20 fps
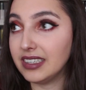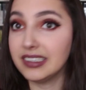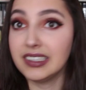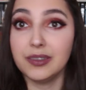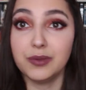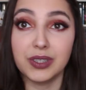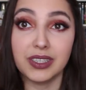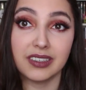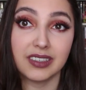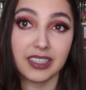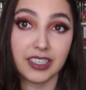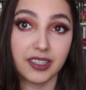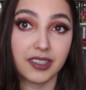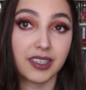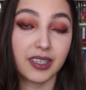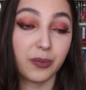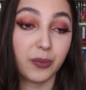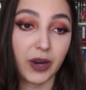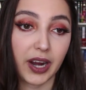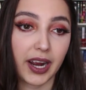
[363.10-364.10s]
to see what this year is
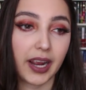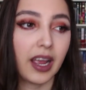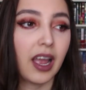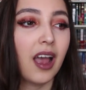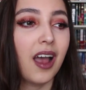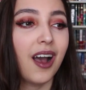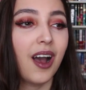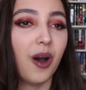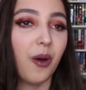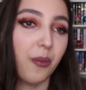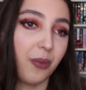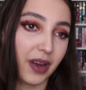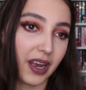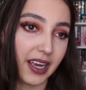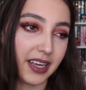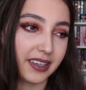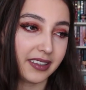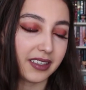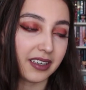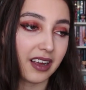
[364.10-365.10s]
going to bring,
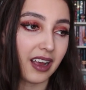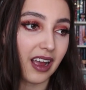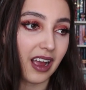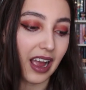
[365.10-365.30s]
but